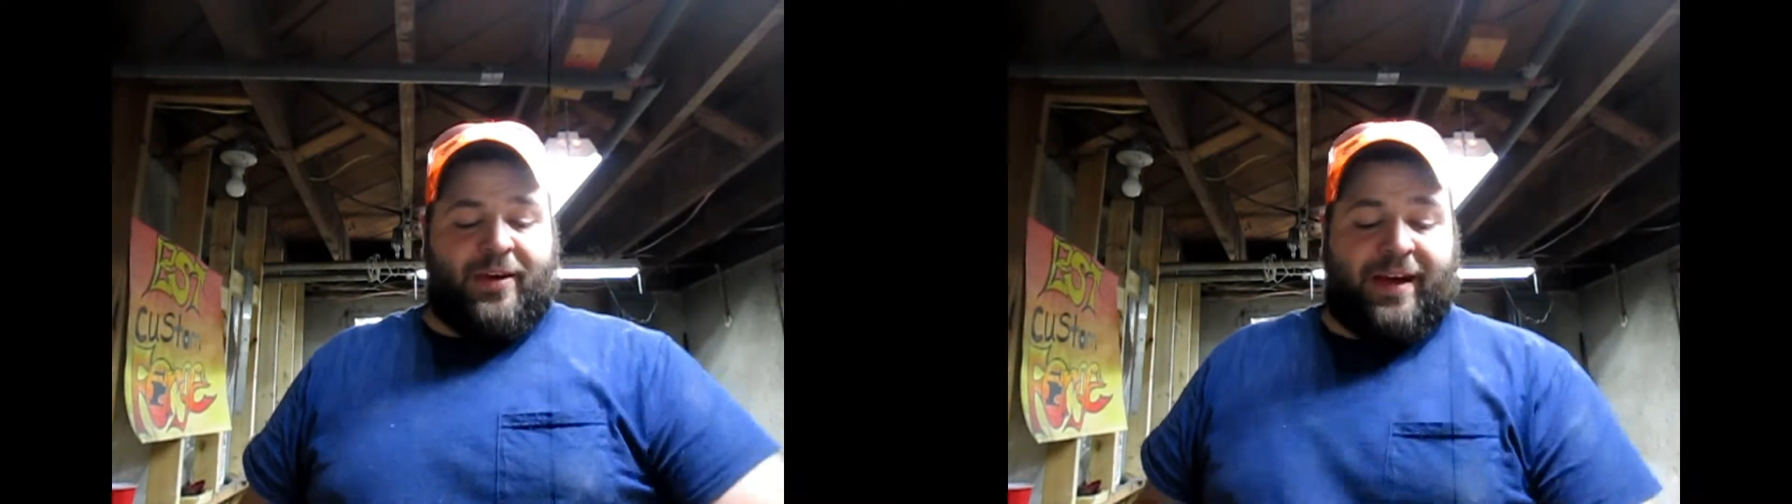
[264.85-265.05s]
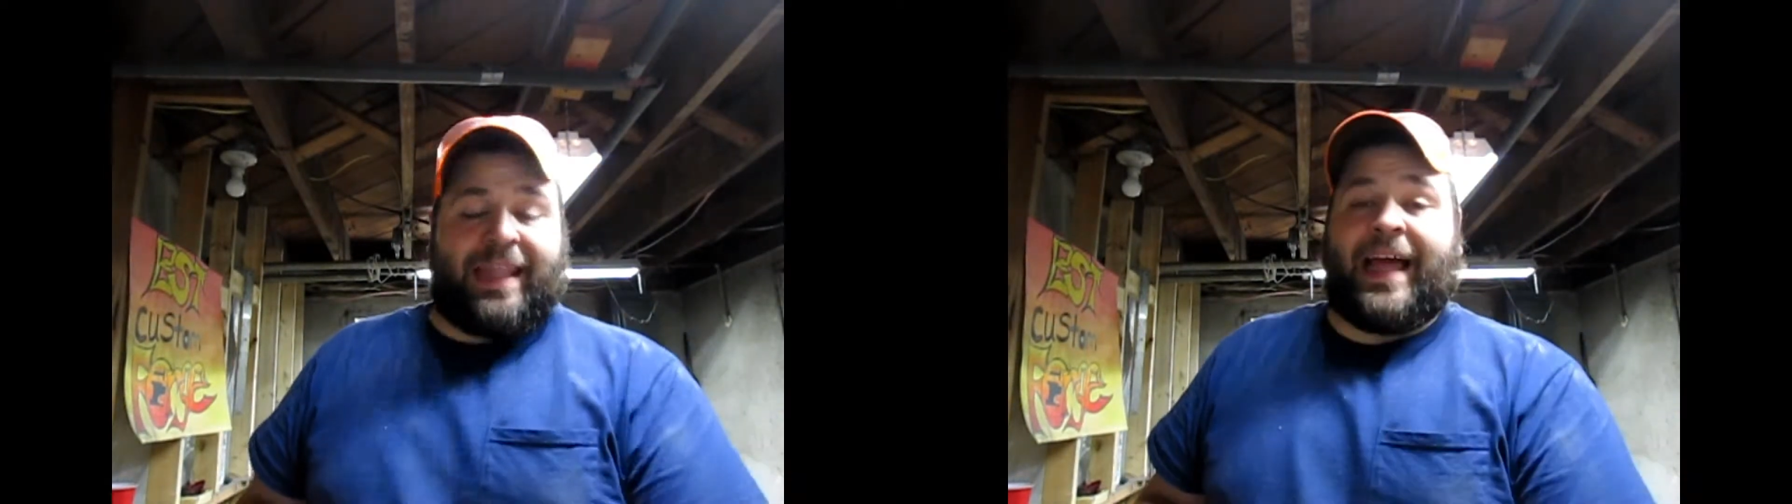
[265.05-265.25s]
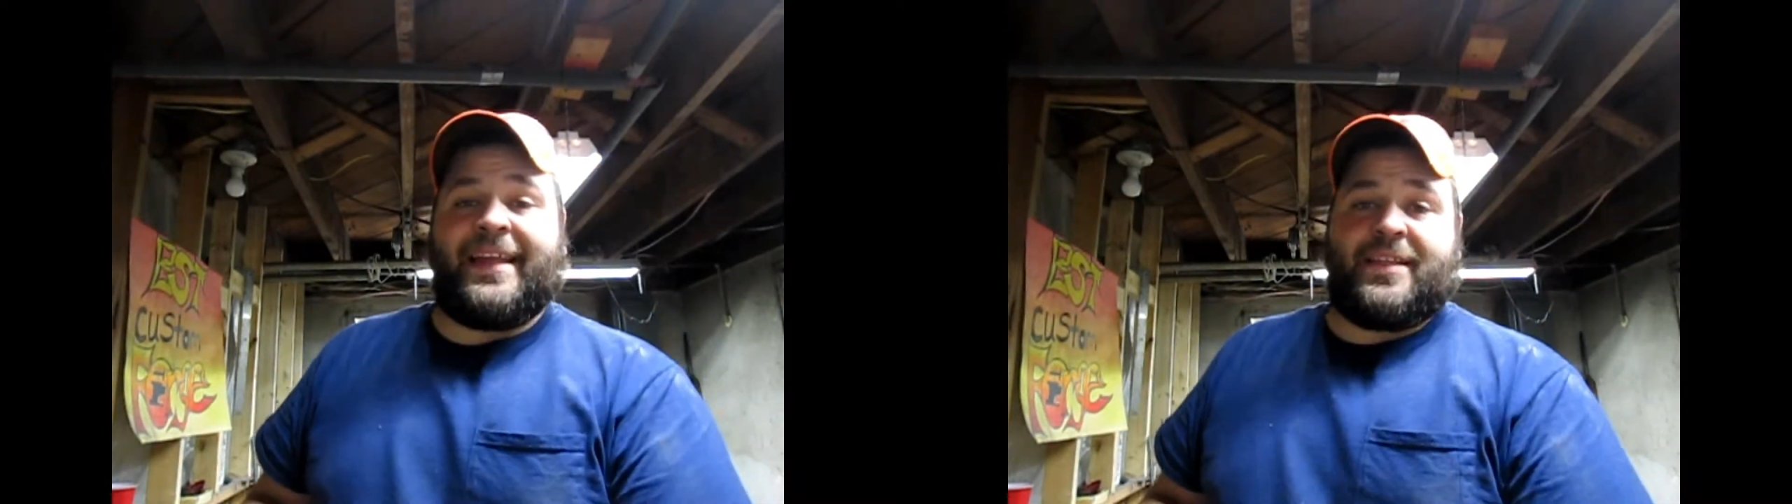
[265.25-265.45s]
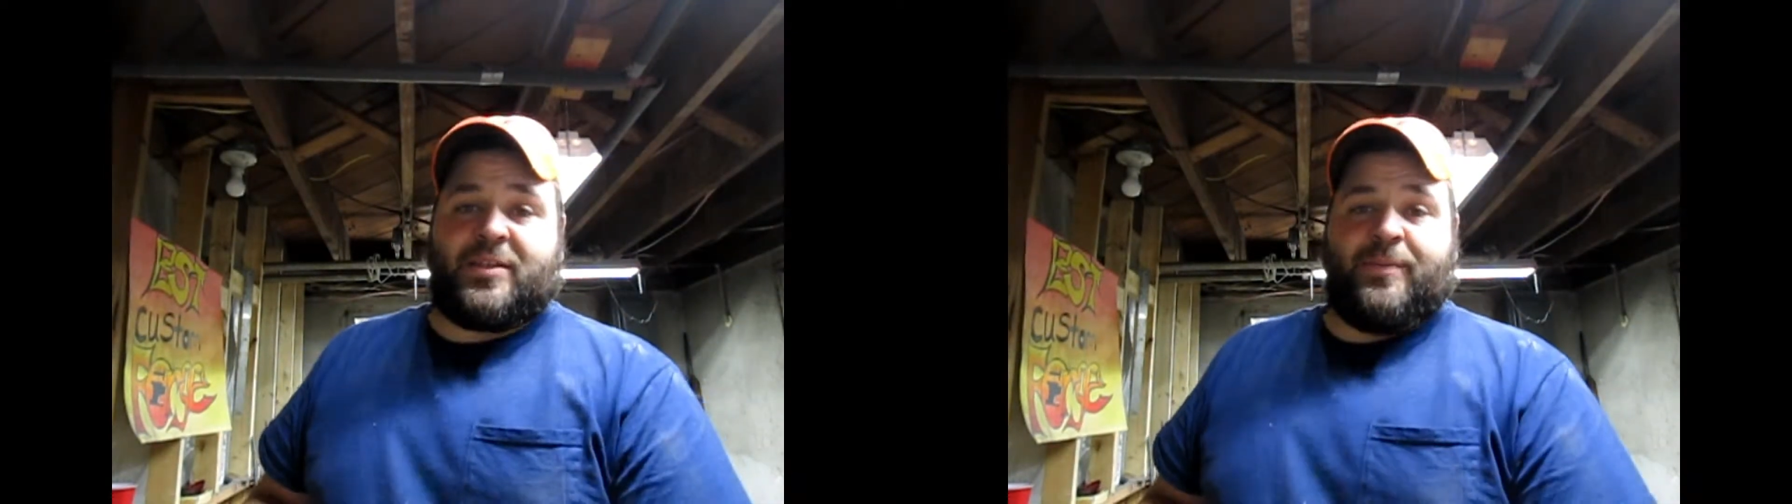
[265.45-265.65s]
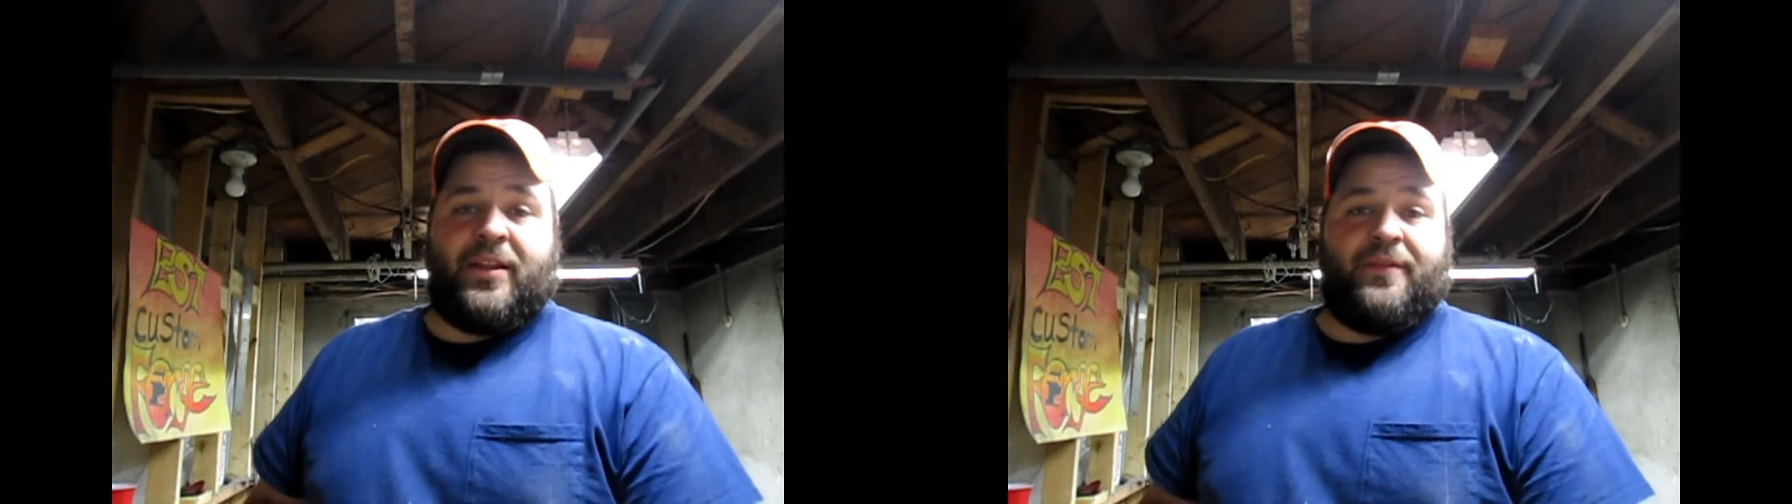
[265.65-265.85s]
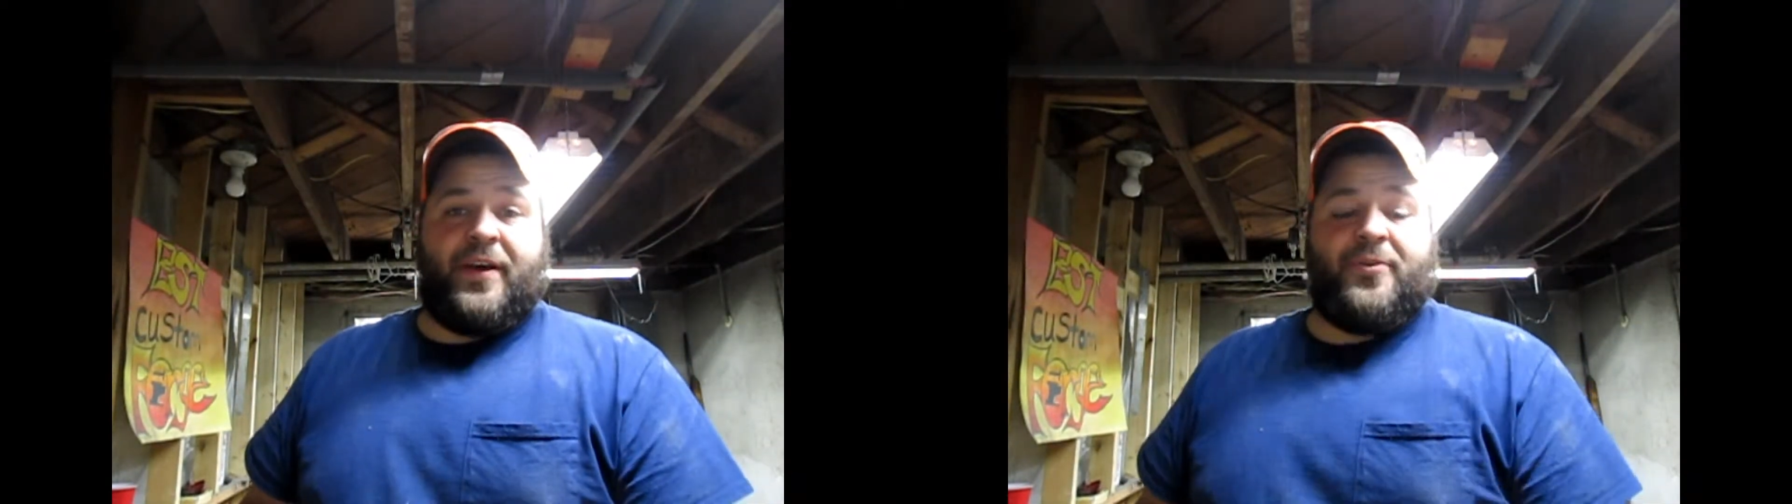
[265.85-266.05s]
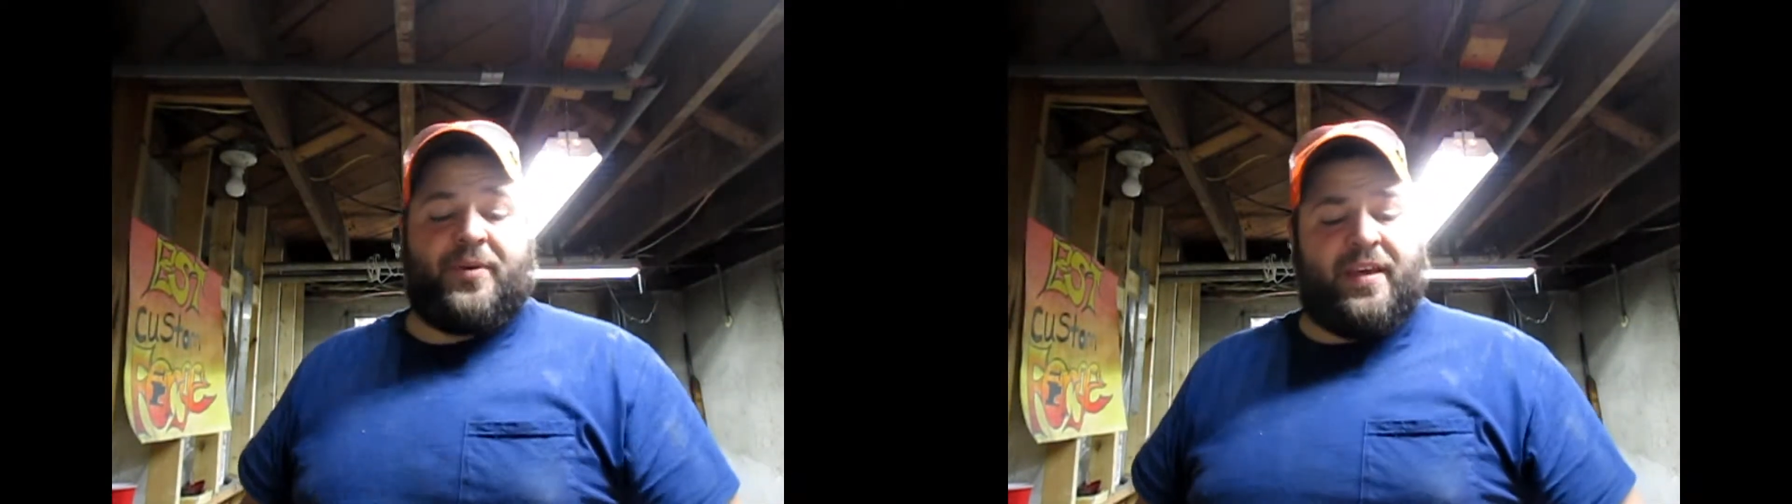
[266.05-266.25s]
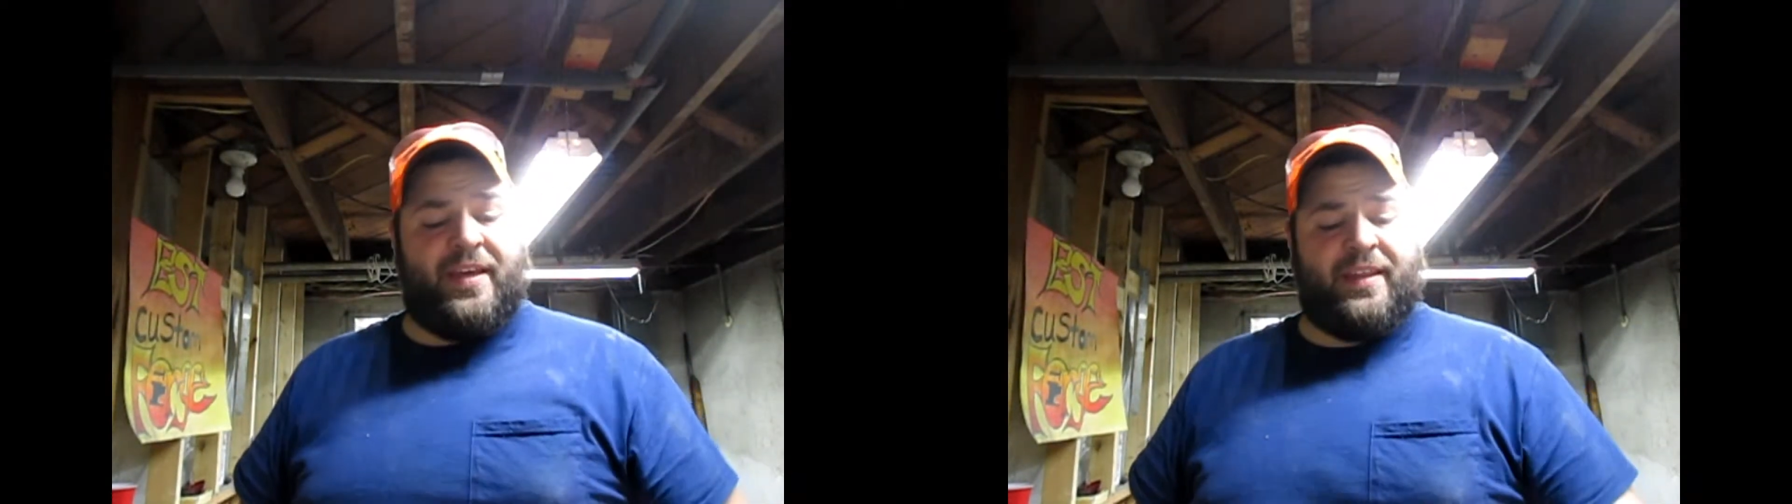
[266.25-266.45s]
I like the smell of oak.